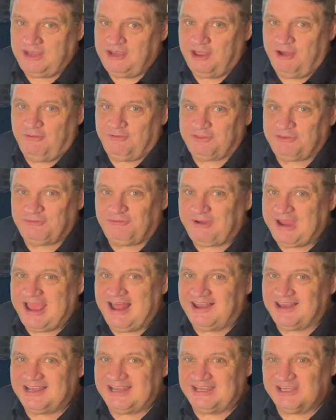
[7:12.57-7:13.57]
know what the
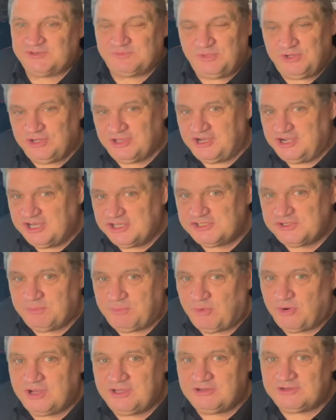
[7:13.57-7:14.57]
reality is, but you're going to
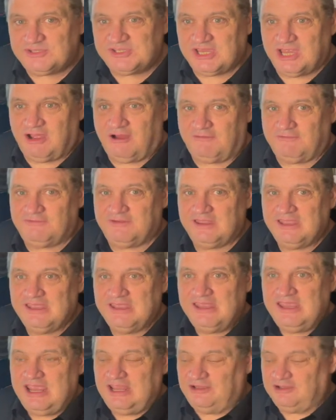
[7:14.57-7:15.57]
disappoint yourself,
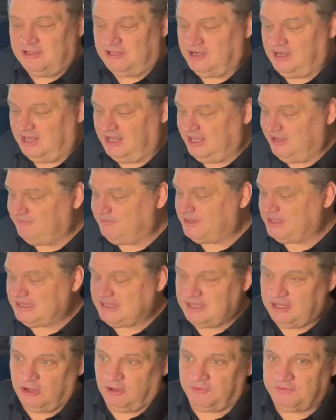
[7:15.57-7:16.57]
and you're going to live with a
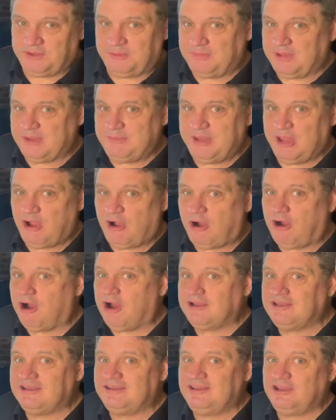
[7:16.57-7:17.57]
guilt that may be
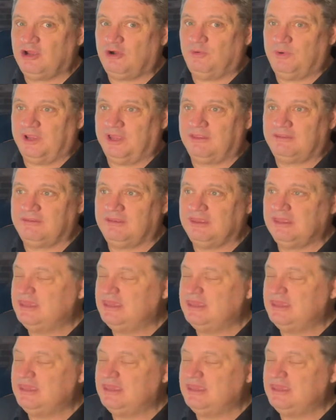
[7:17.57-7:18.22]
hard to deal with.